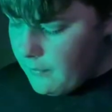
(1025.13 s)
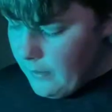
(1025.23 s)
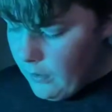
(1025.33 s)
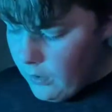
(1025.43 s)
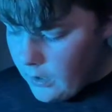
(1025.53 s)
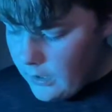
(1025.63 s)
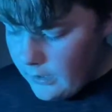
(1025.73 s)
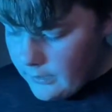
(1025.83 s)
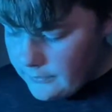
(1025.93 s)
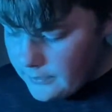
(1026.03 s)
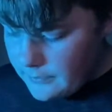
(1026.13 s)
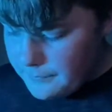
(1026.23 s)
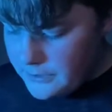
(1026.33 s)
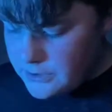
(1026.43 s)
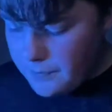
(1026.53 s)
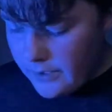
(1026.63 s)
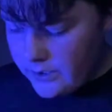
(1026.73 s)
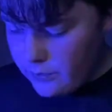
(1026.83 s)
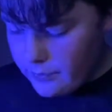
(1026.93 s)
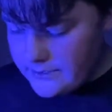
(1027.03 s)
Alright, and then Beach
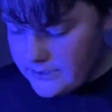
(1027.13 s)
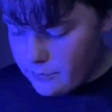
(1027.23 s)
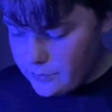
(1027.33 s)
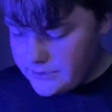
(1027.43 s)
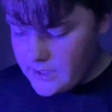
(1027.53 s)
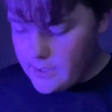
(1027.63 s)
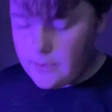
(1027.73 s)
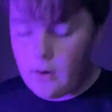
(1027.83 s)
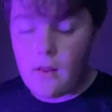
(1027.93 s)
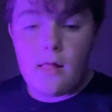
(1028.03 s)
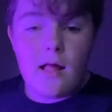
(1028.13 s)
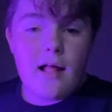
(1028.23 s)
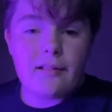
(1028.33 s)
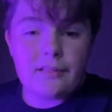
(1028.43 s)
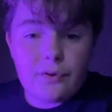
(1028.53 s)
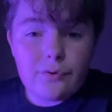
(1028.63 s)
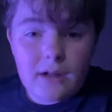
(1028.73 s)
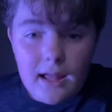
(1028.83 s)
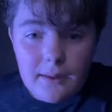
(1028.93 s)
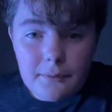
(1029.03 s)
Bugging Racing was $10. Little
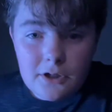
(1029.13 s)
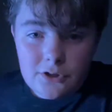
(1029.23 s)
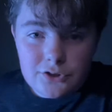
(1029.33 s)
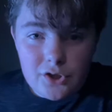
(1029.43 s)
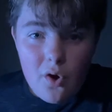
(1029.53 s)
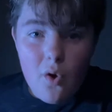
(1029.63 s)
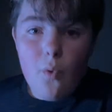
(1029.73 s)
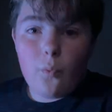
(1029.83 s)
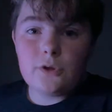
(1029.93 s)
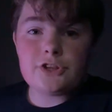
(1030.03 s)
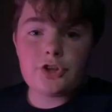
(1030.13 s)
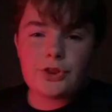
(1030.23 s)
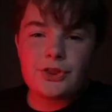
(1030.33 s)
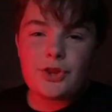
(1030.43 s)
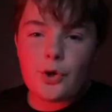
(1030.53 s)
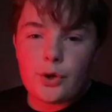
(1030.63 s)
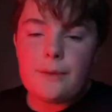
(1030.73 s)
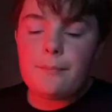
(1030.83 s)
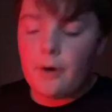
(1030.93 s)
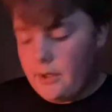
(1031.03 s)
Nightmares was
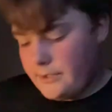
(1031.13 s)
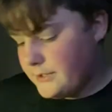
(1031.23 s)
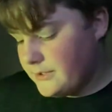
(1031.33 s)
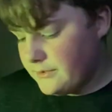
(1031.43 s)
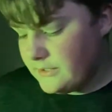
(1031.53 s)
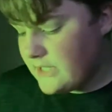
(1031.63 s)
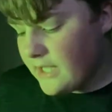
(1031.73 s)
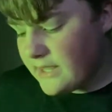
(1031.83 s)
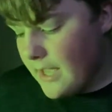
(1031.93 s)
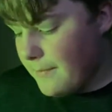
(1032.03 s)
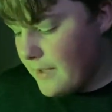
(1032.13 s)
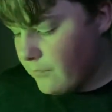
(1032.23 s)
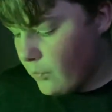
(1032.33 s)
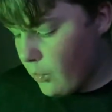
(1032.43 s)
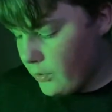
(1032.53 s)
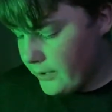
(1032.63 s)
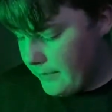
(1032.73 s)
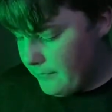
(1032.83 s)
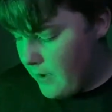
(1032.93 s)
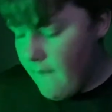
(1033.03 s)
$30. Not that bad for a horror
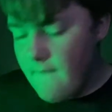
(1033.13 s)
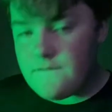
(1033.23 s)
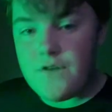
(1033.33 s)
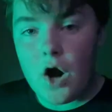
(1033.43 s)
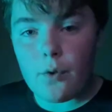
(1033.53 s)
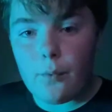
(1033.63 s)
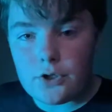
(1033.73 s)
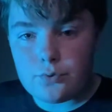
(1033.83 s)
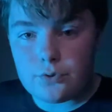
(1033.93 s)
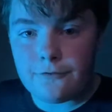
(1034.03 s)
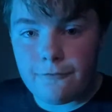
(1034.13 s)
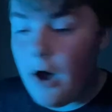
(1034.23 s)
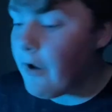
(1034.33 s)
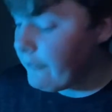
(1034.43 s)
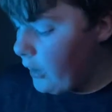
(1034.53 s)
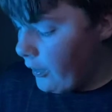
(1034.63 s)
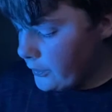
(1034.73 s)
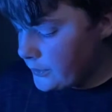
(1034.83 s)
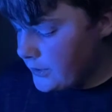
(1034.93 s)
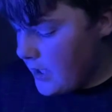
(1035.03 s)
game. Firewatch was $5.